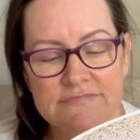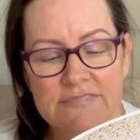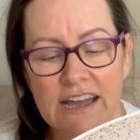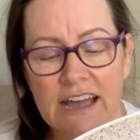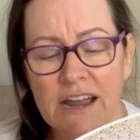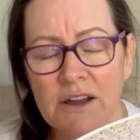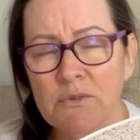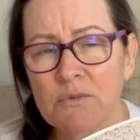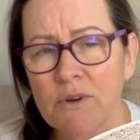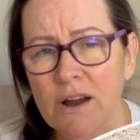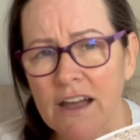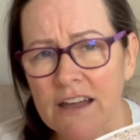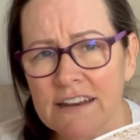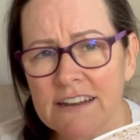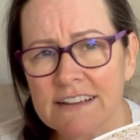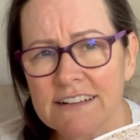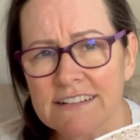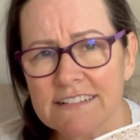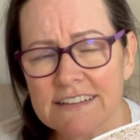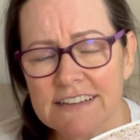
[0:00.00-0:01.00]

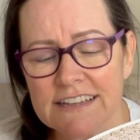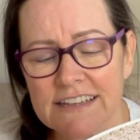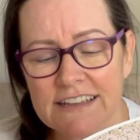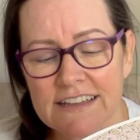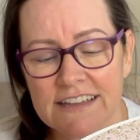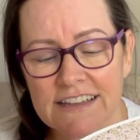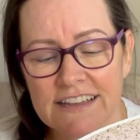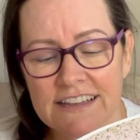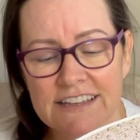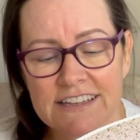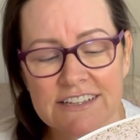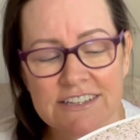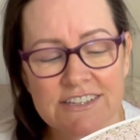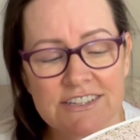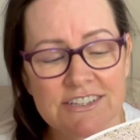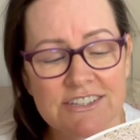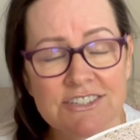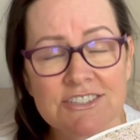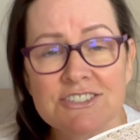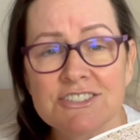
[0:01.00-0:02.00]
Ironically,
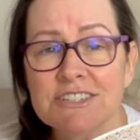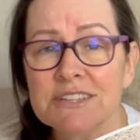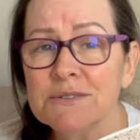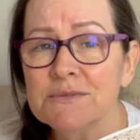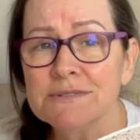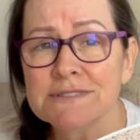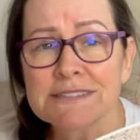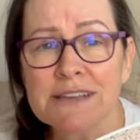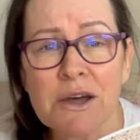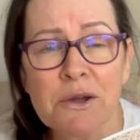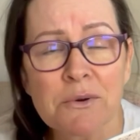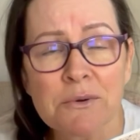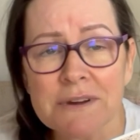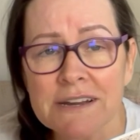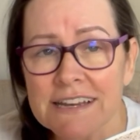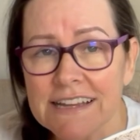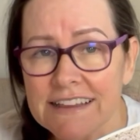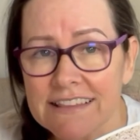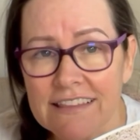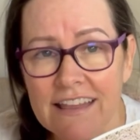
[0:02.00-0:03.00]
she was
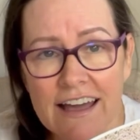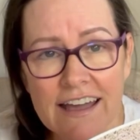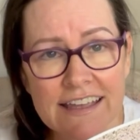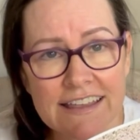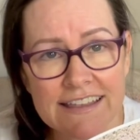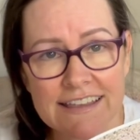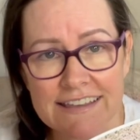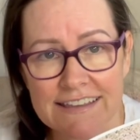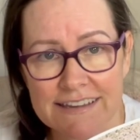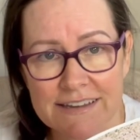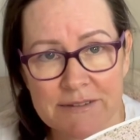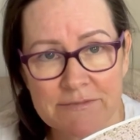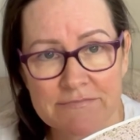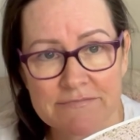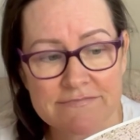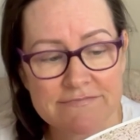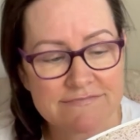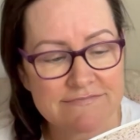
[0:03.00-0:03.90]
already like him.